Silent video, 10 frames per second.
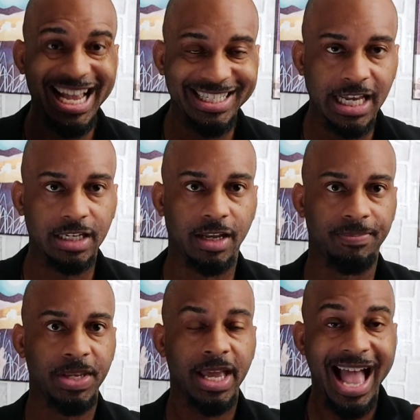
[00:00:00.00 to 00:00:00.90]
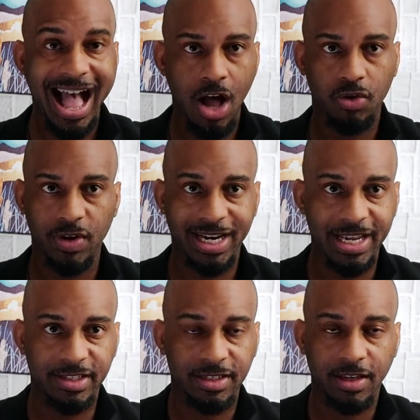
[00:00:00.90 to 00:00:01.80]
XLM, Algorand
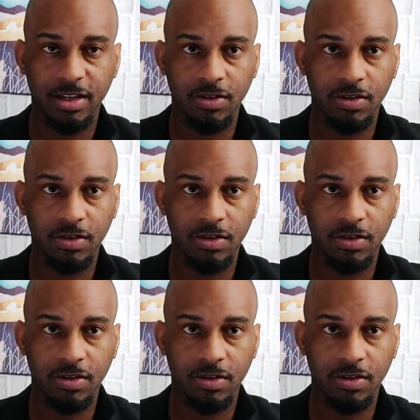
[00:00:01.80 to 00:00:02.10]
is